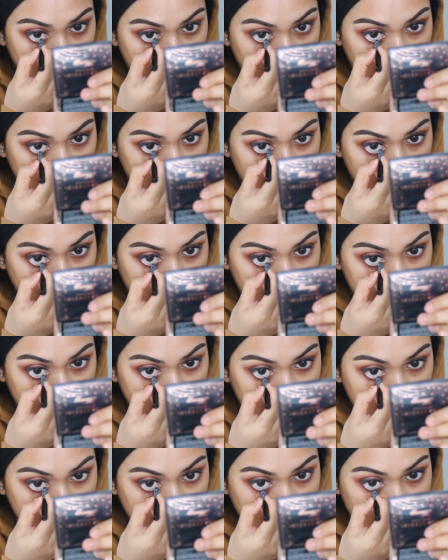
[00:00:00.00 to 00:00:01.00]
I'm
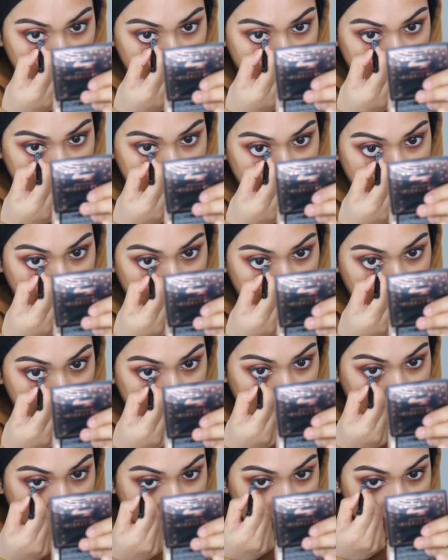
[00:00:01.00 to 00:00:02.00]
running really low
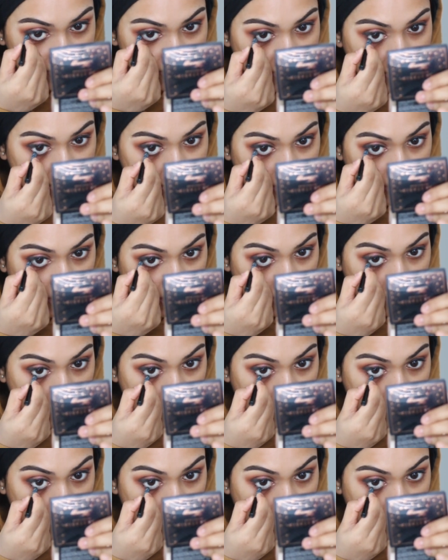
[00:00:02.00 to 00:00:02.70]
on it actually.